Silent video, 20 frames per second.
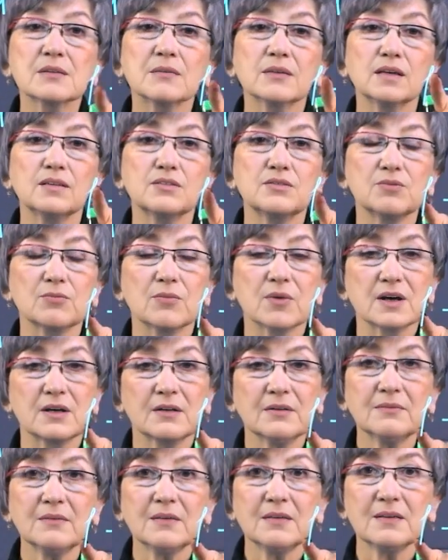That's
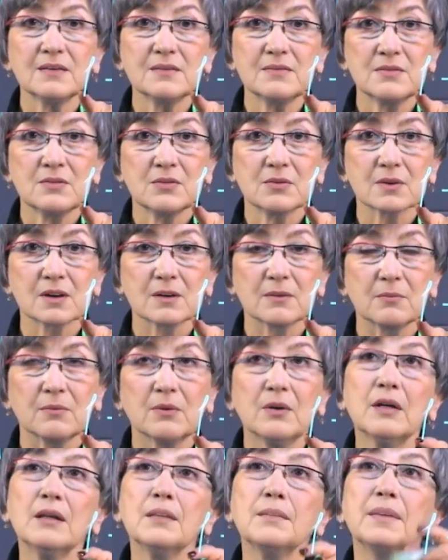1. So I'm
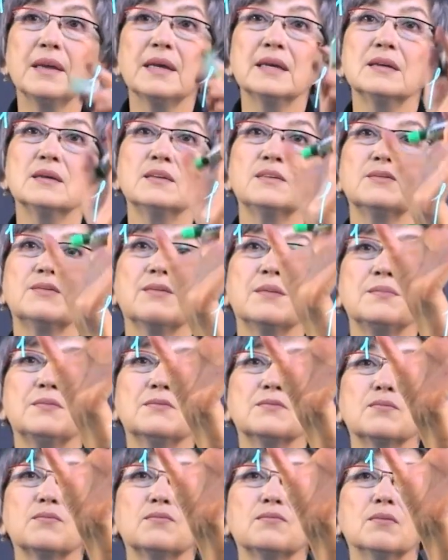going to take
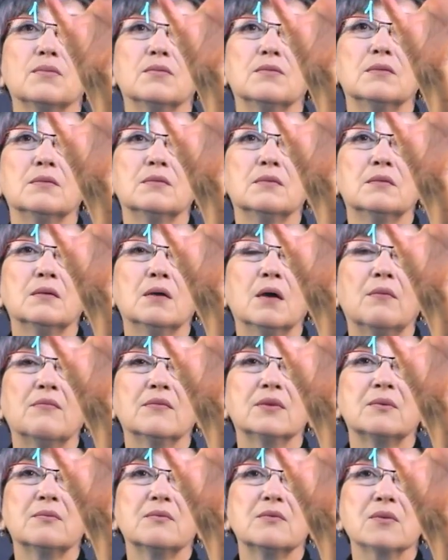
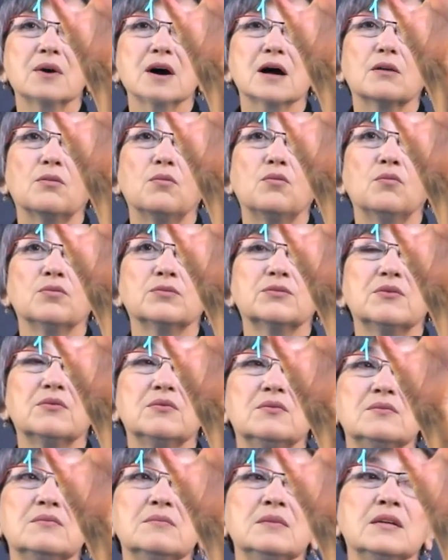from 1 to
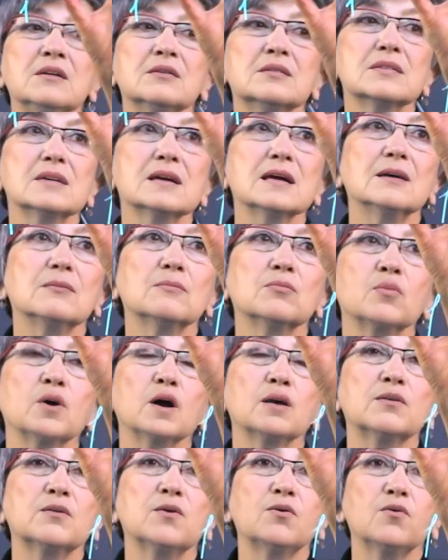2 because I have
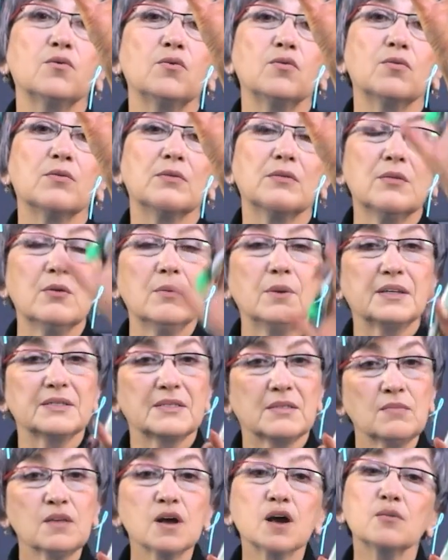1 whole. So I
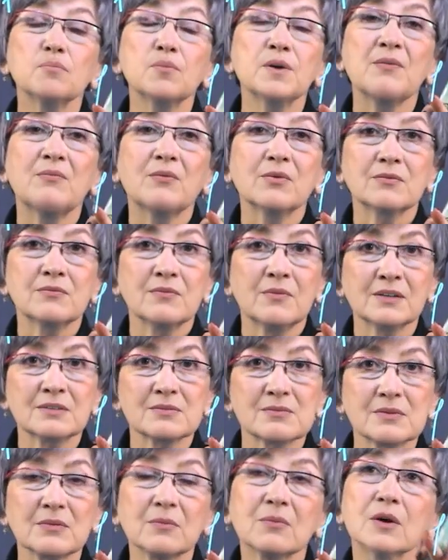start my
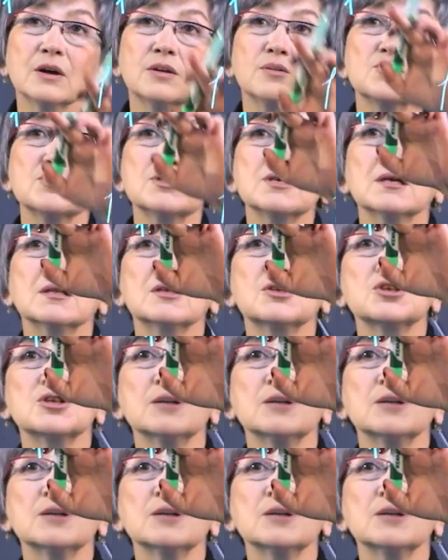movement with 1 whole.